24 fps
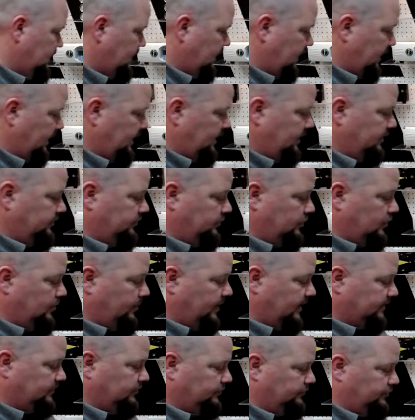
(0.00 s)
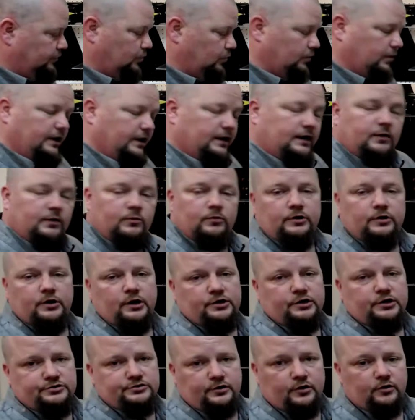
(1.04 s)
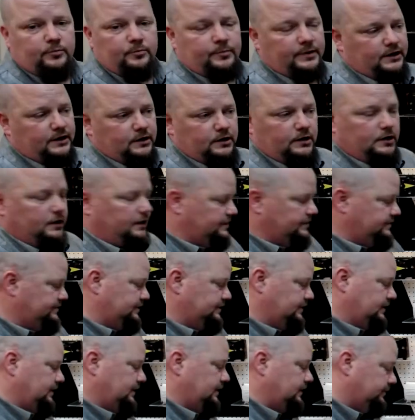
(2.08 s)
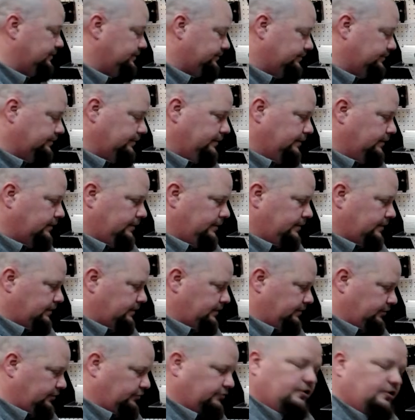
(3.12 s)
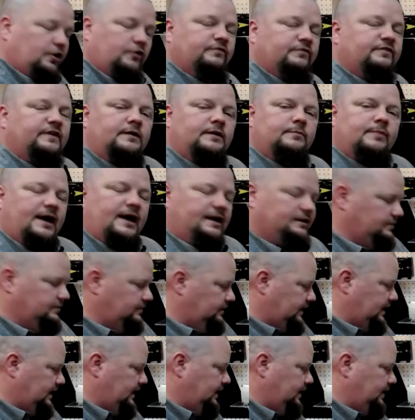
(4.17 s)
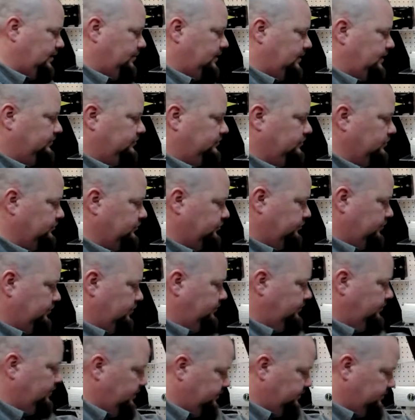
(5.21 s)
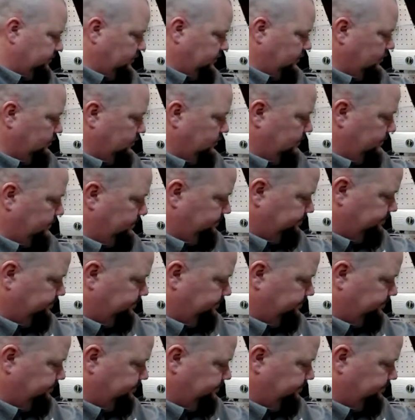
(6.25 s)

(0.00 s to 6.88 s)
And you go back to 4, and it will not stroke because there's no feedback to the cam, and it's going to stroke very slowly.